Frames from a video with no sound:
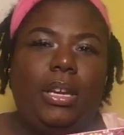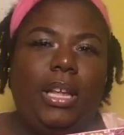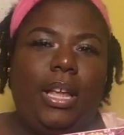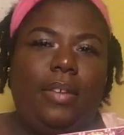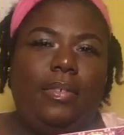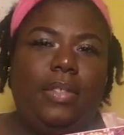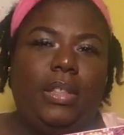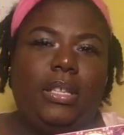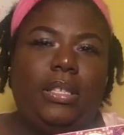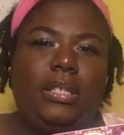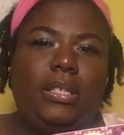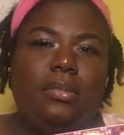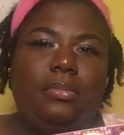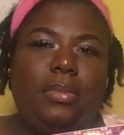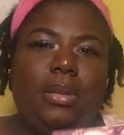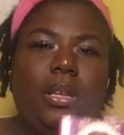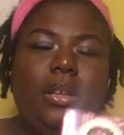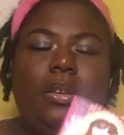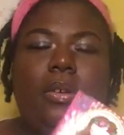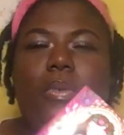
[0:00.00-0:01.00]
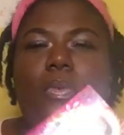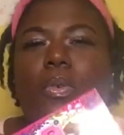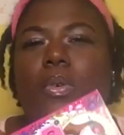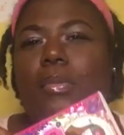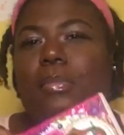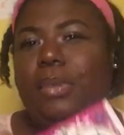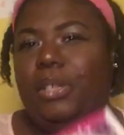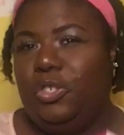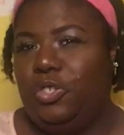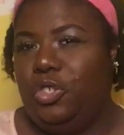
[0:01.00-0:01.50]
gave this to me, or
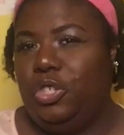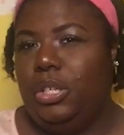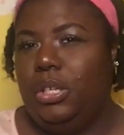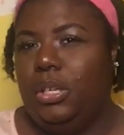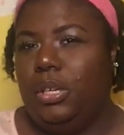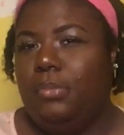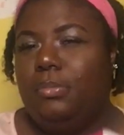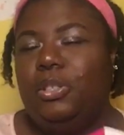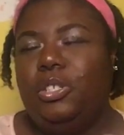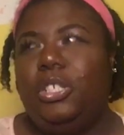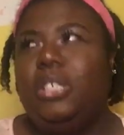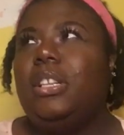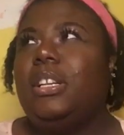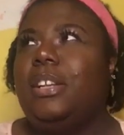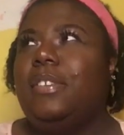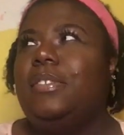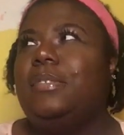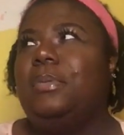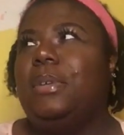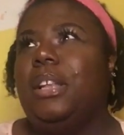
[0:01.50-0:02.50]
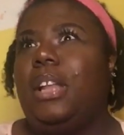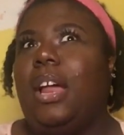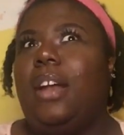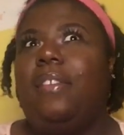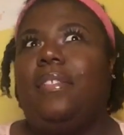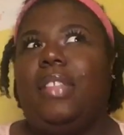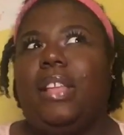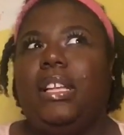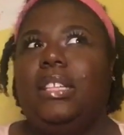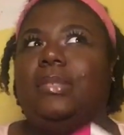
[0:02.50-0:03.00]
Miss Gina. Miss Gina gives me a lot of
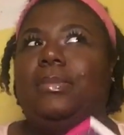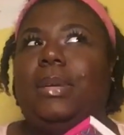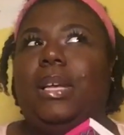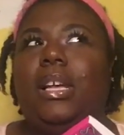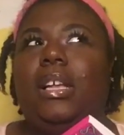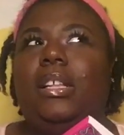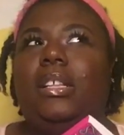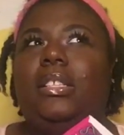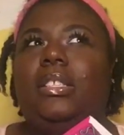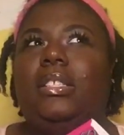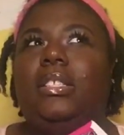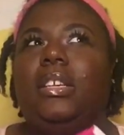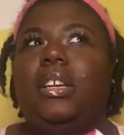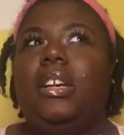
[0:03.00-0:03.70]
things because